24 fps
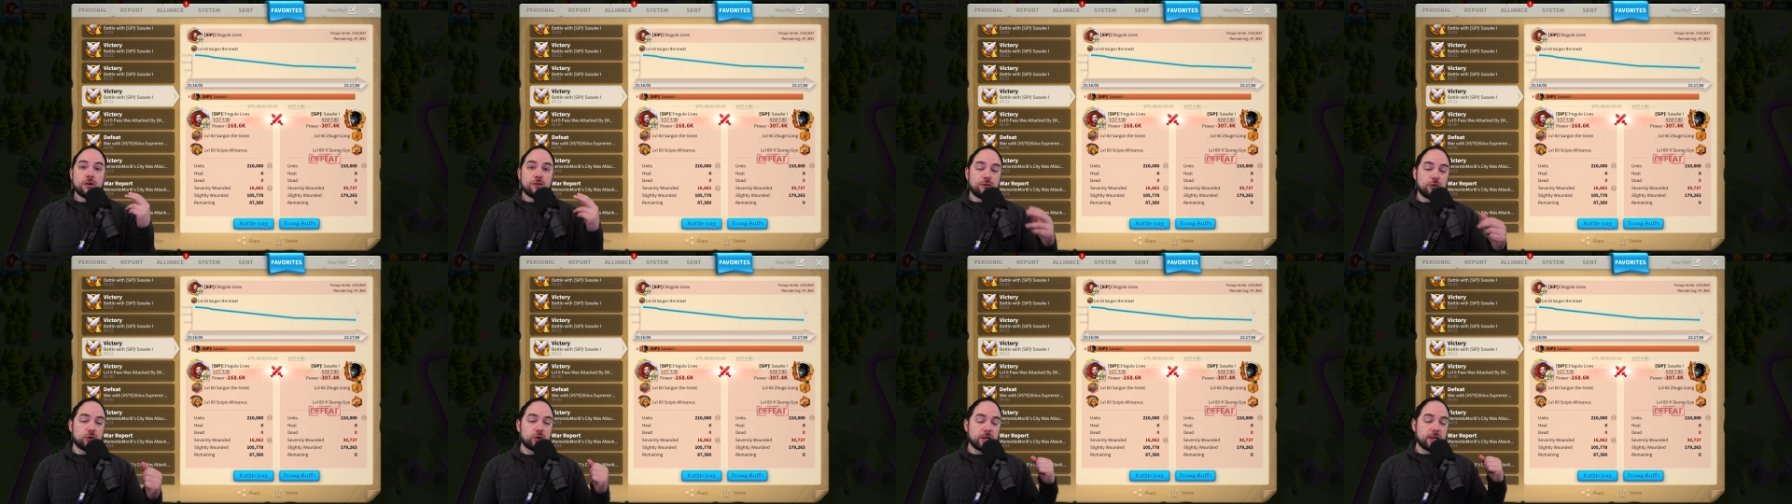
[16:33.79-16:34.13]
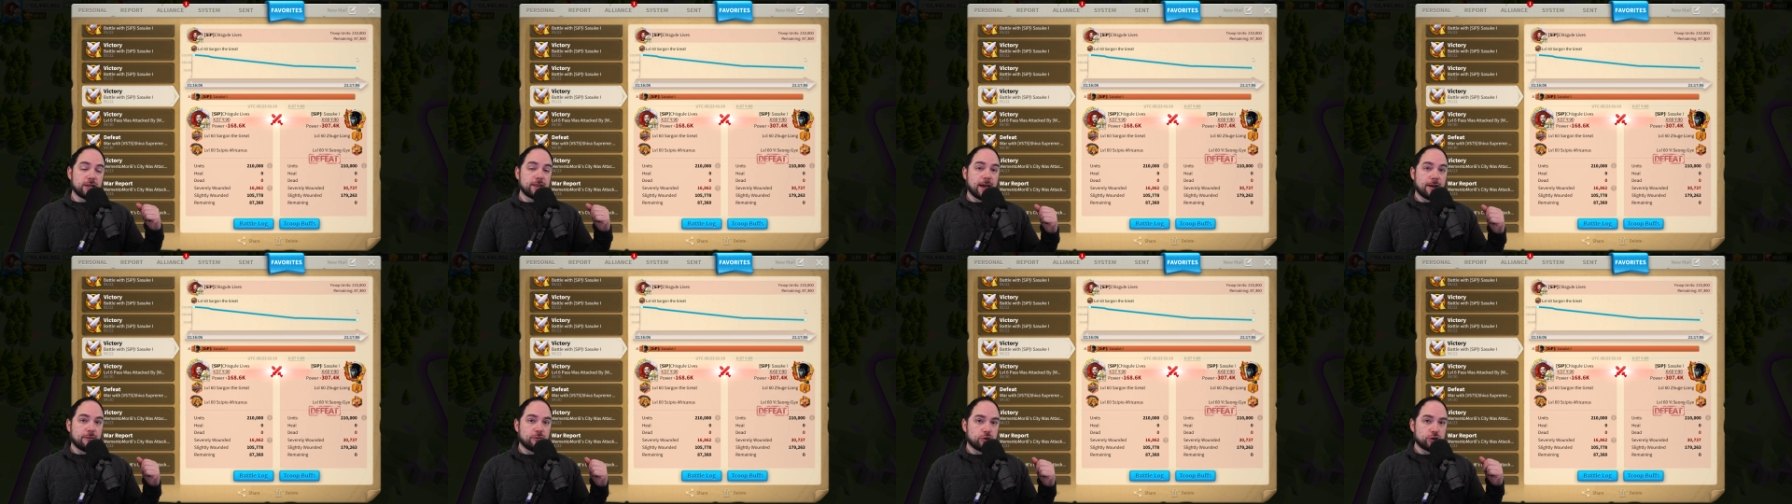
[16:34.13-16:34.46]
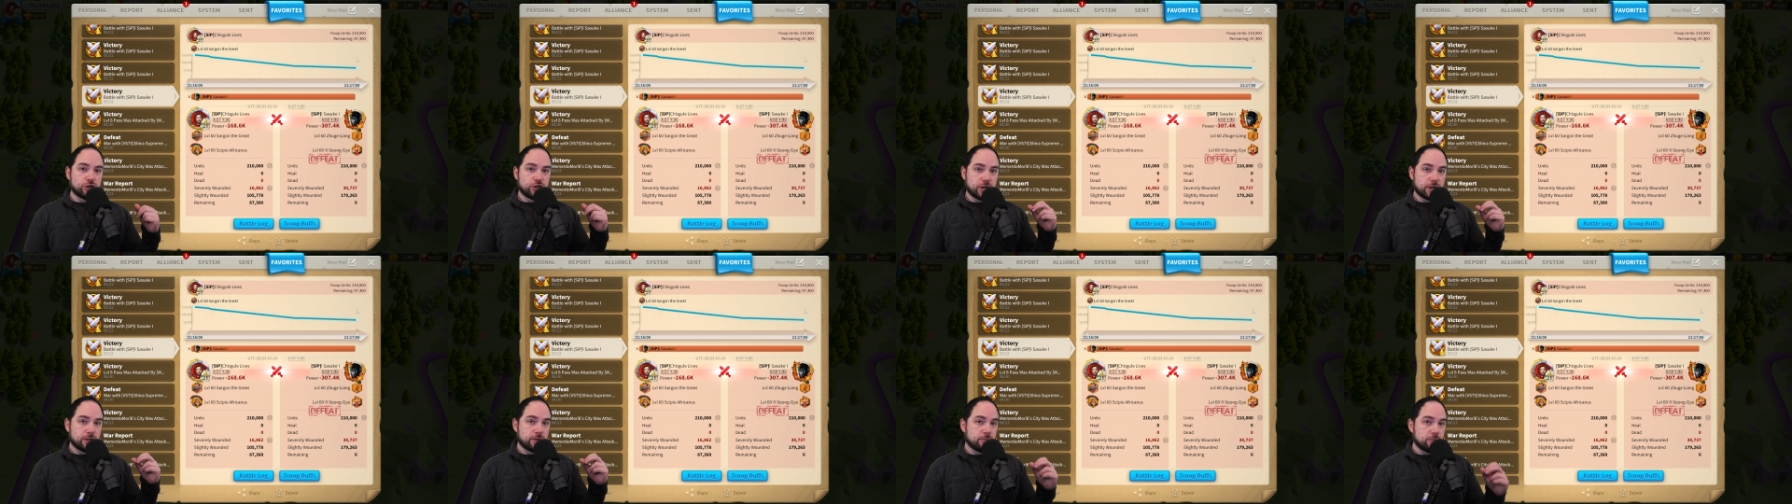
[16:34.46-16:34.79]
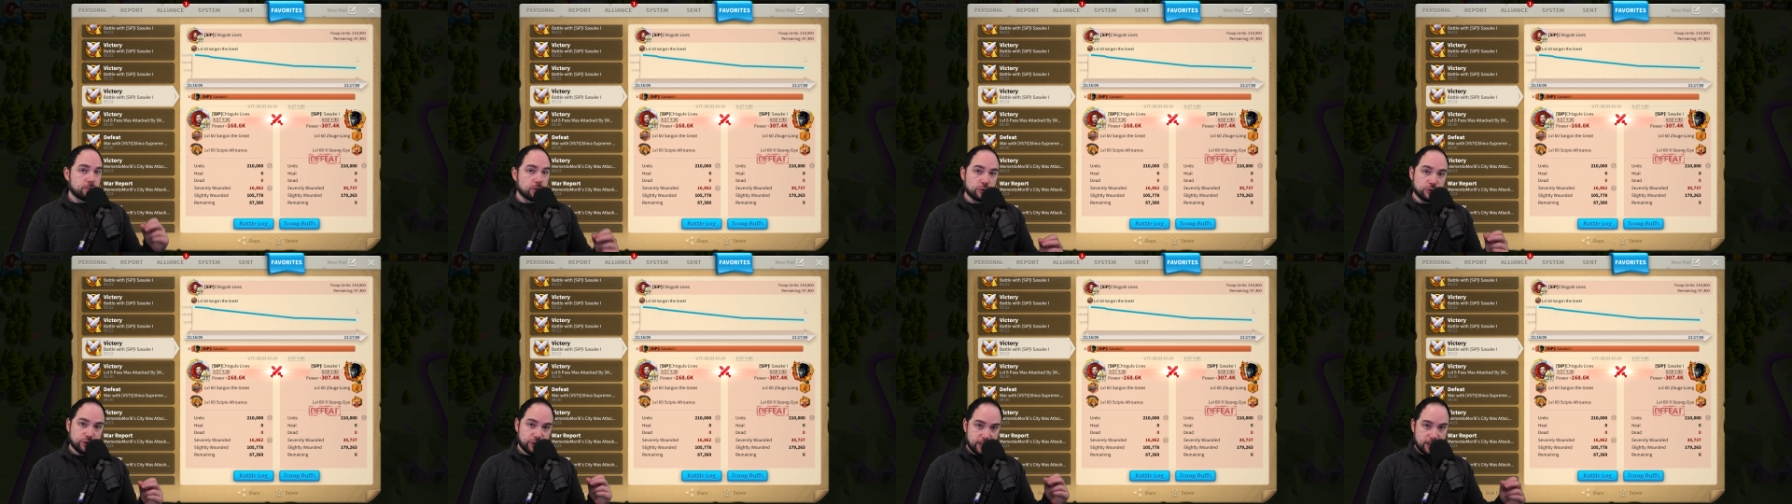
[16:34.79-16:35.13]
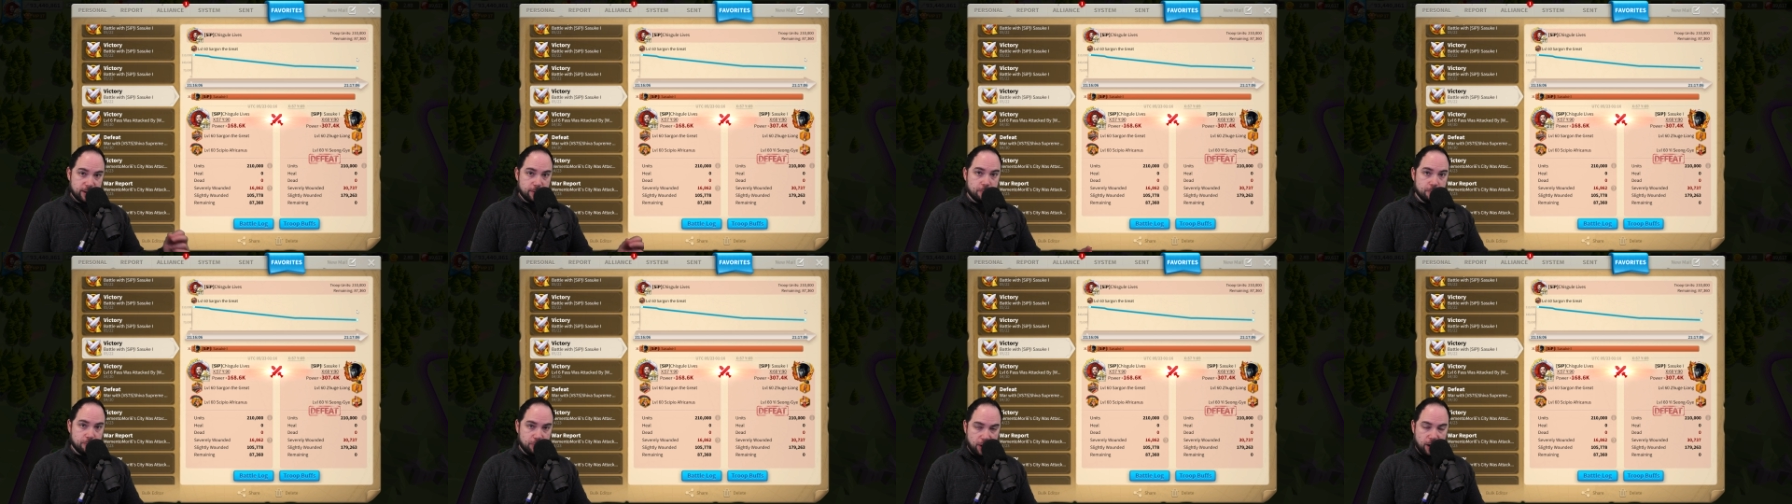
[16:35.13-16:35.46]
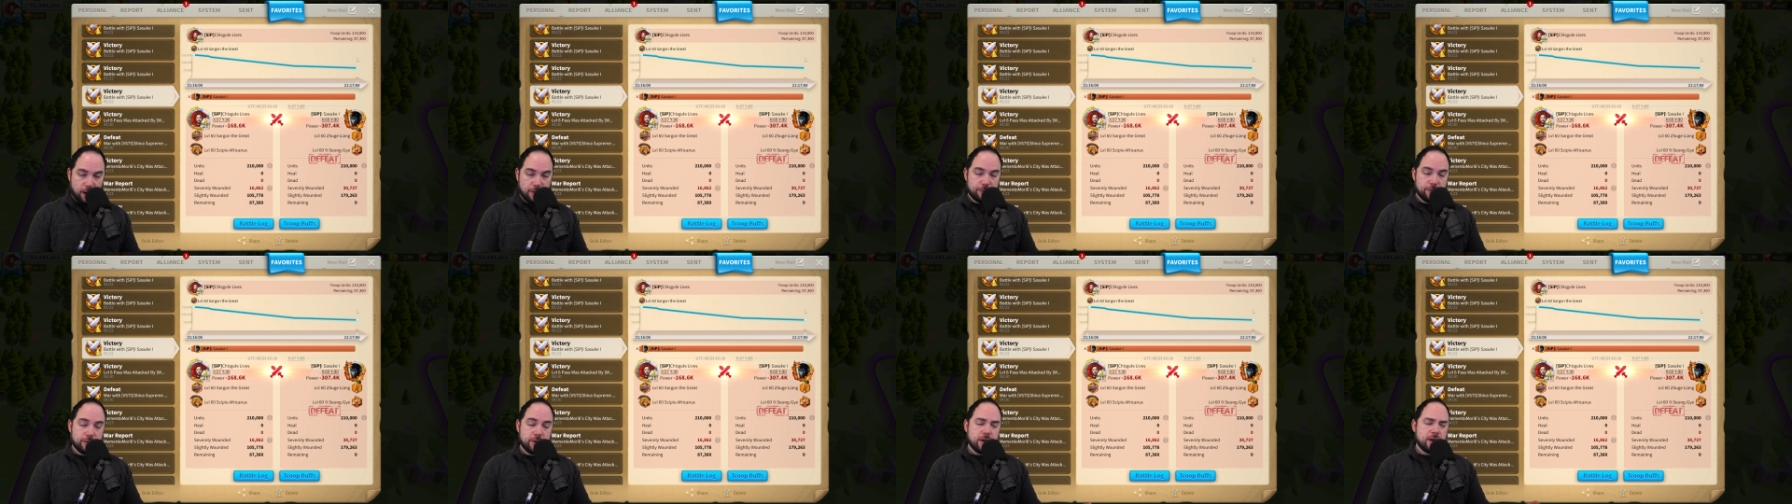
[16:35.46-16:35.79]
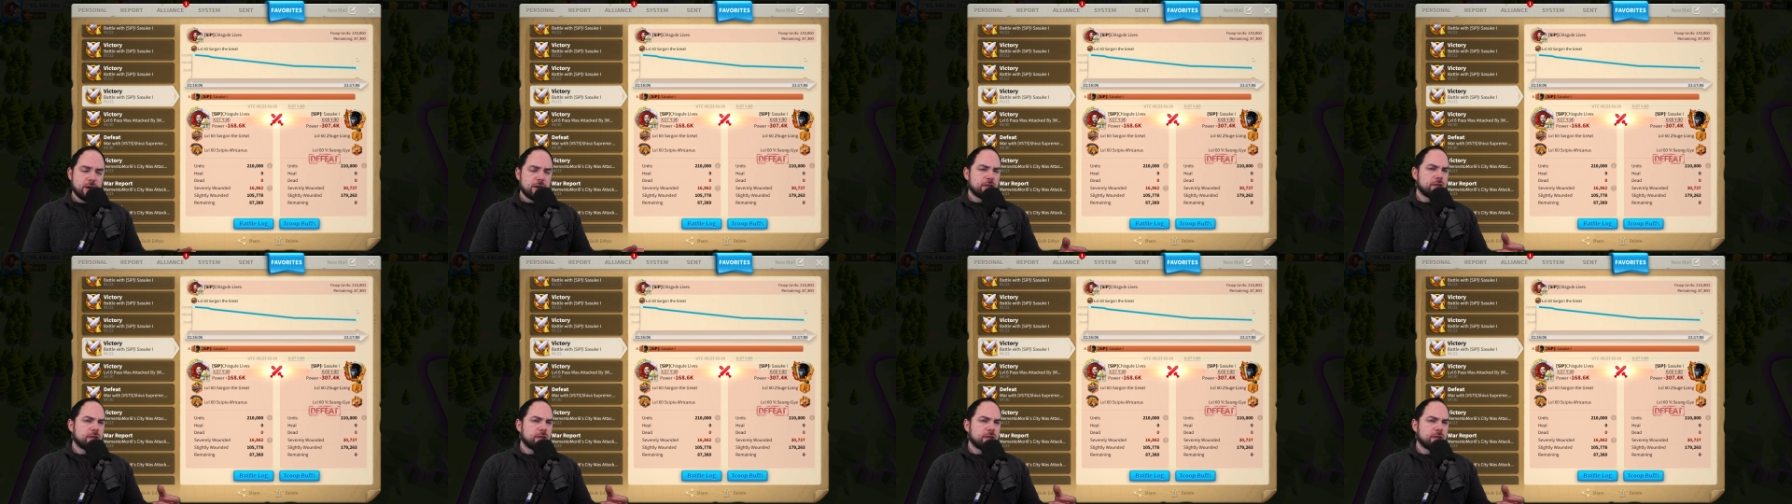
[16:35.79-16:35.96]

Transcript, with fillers: fully leveraging the museum buff.